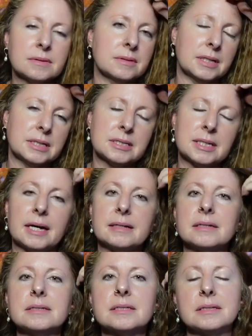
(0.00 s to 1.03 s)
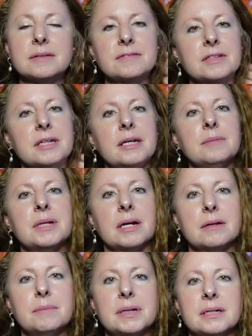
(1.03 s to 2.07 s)
like sadness, and if it came
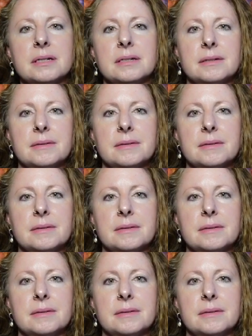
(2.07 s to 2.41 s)
down a bit,